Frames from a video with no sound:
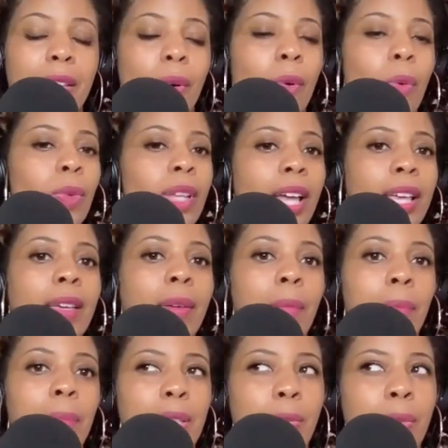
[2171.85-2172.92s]
So like
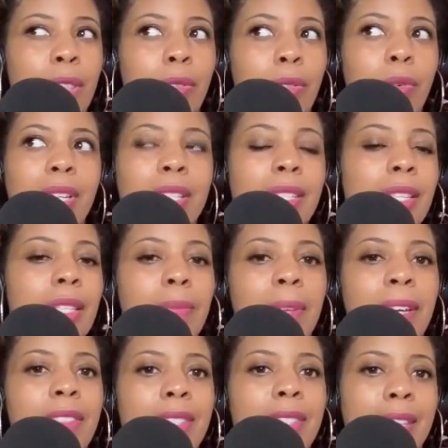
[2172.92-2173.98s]
between 3 to 6
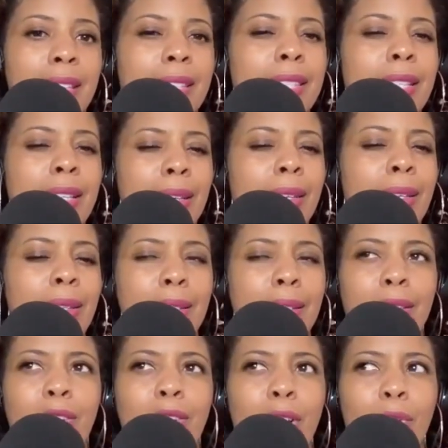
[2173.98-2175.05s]
months, things
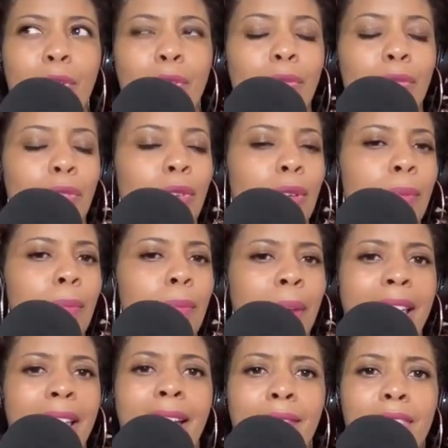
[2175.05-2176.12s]
could, you
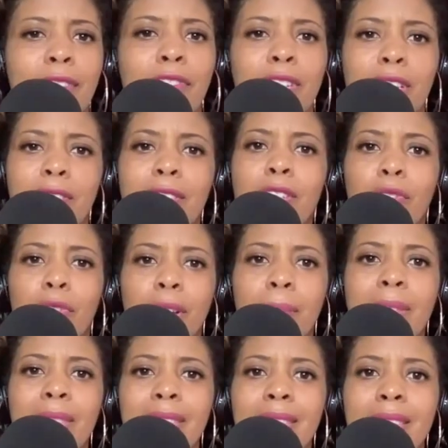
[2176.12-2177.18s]
might have different
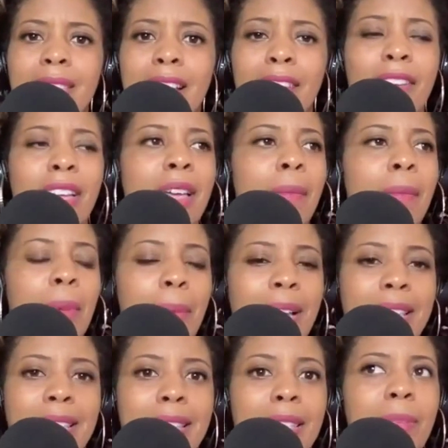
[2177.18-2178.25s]
disagreements and stuff. But
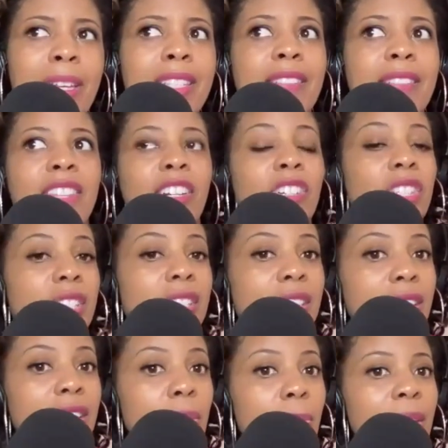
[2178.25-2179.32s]
by 6 months, if they're
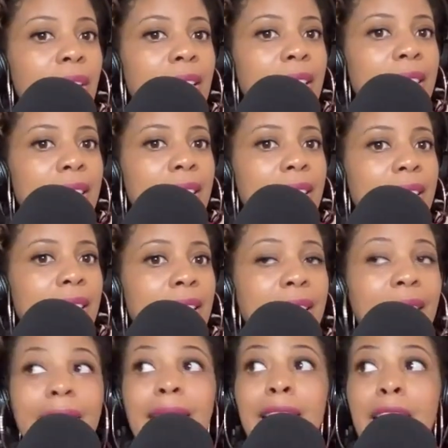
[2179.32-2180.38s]
still being
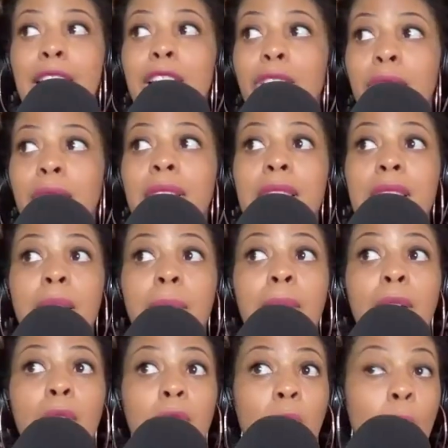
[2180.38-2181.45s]
consistent, like it literally took
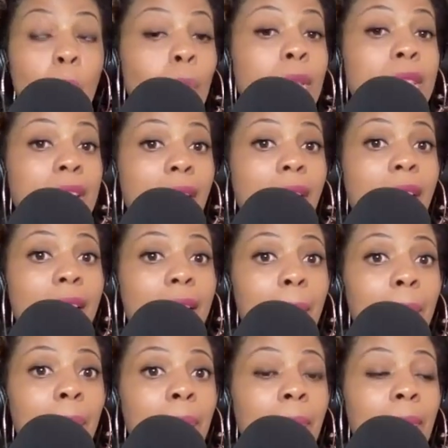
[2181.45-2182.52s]
me a long
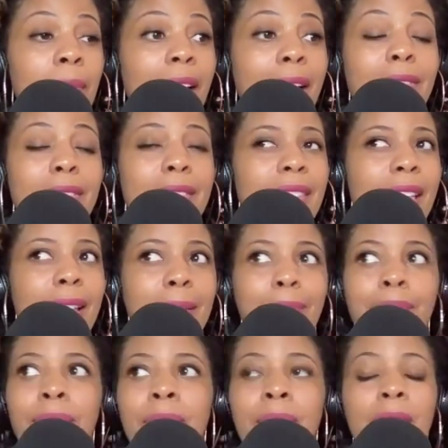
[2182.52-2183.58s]
time. I used to
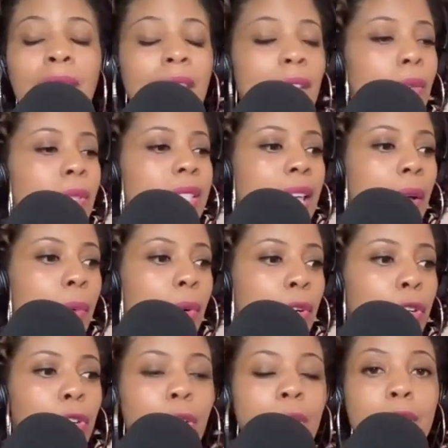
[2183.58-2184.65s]
say, he'll say,
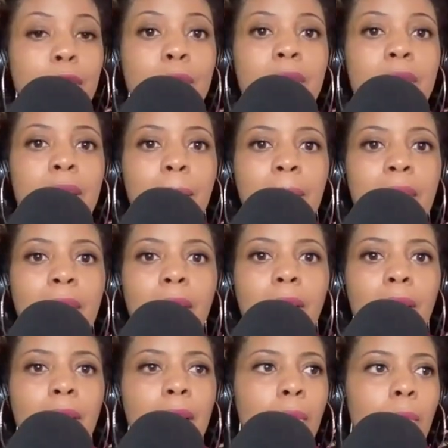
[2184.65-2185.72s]
we're going to do
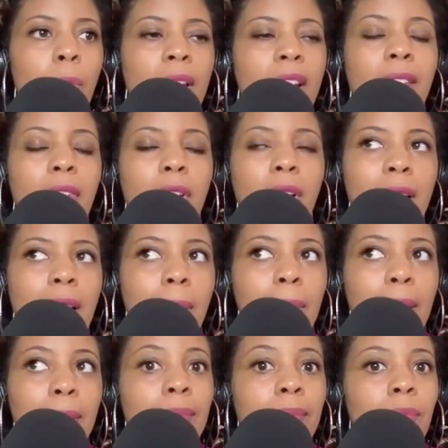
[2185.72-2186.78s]
something or whatever. And I'm
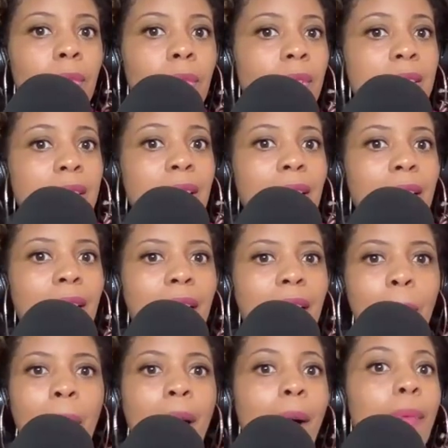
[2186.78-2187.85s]
like, we'll see.
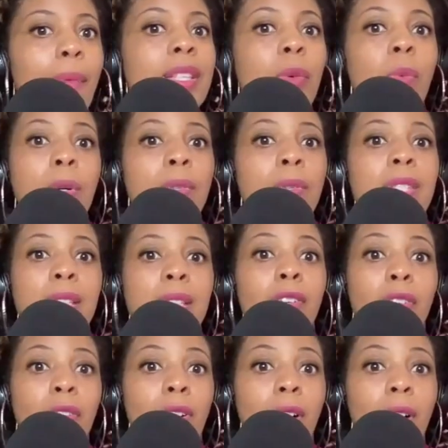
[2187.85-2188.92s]
I was a we'll see
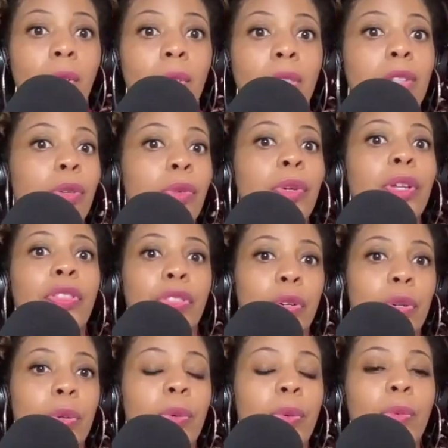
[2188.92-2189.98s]
girl through and
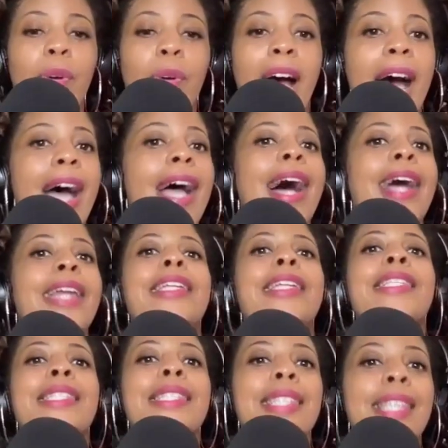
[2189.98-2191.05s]
through. I need
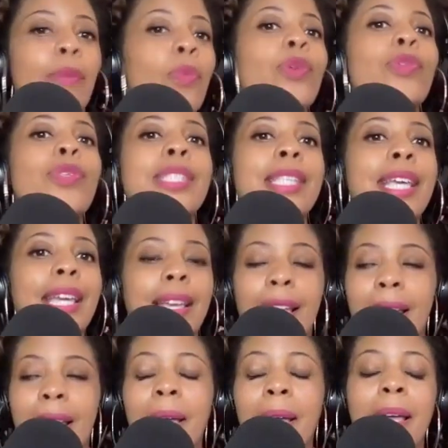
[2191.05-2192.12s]
to see, we'll
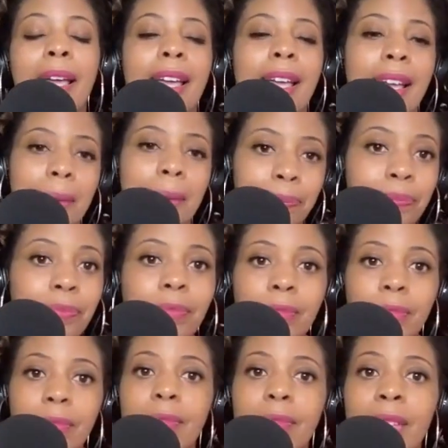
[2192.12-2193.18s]
see.
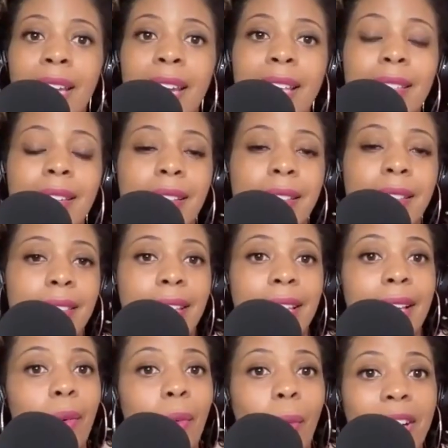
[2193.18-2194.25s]
And that's another
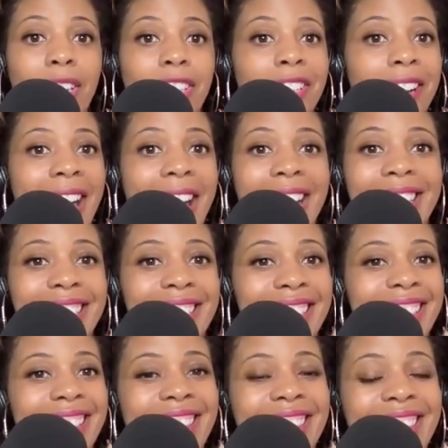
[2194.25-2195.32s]
thing. Watch their
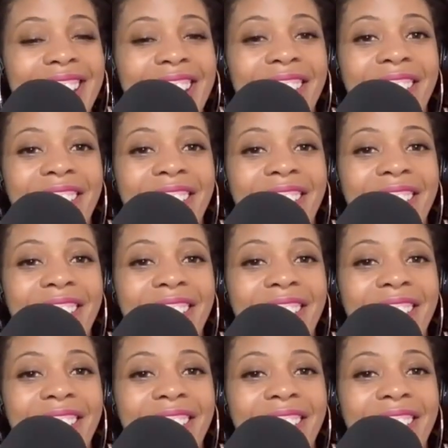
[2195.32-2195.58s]
actions.